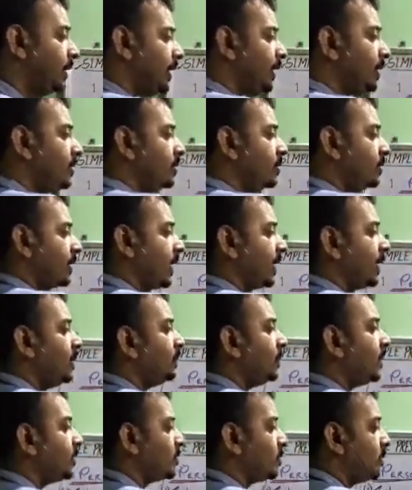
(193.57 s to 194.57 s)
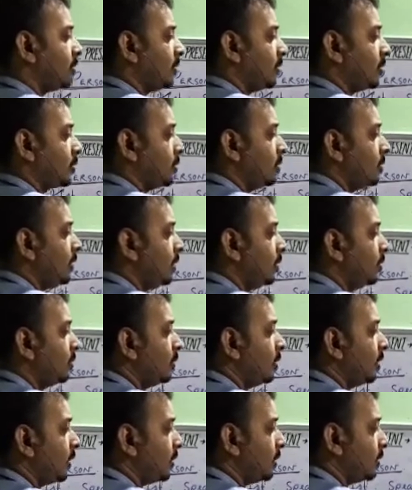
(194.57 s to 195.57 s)
In the second person also you
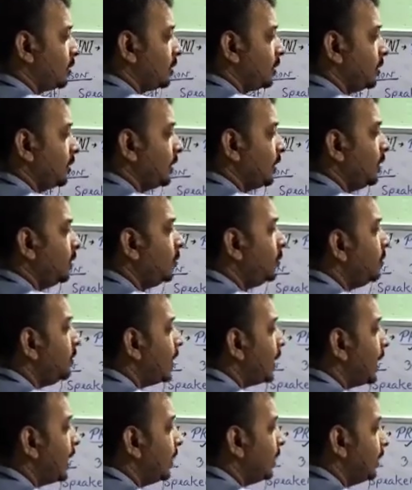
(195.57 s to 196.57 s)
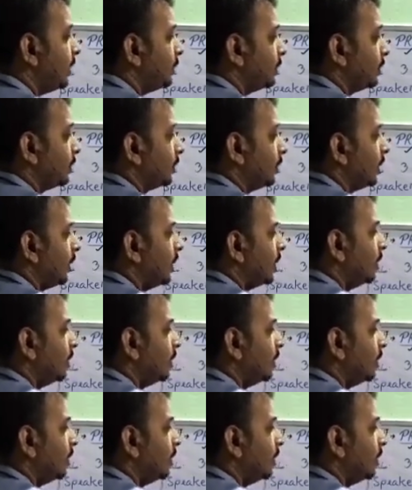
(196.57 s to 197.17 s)
got you and you.